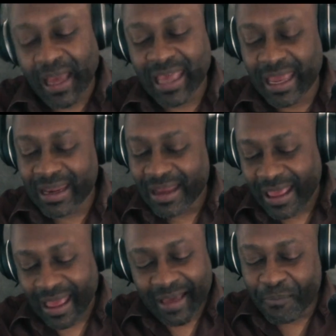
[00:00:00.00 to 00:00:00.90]
again,
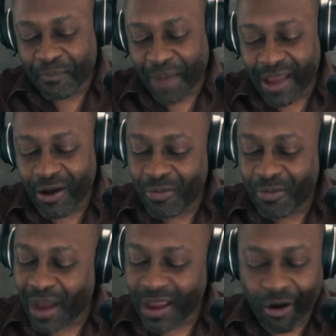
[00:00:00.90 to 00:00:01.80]
my
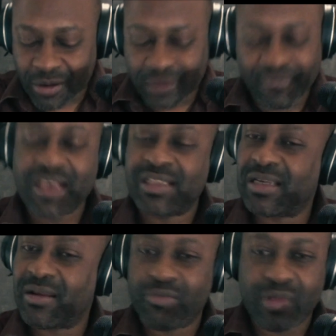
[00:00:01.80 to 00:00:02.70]
whole motivation